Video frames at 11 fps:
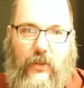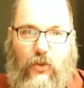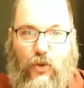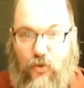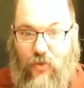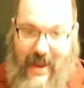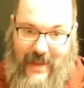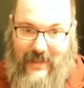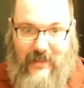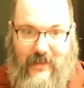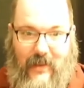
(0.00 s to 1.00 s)

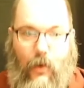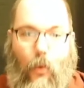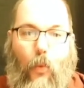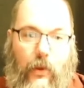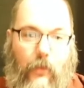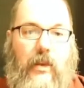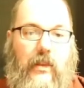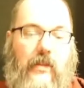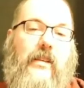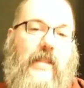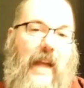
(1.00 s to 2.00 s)
traits will be the
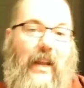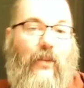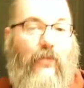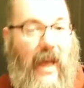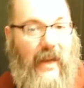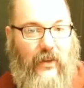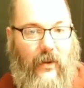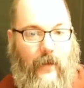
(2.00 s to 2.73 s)
deciding factor.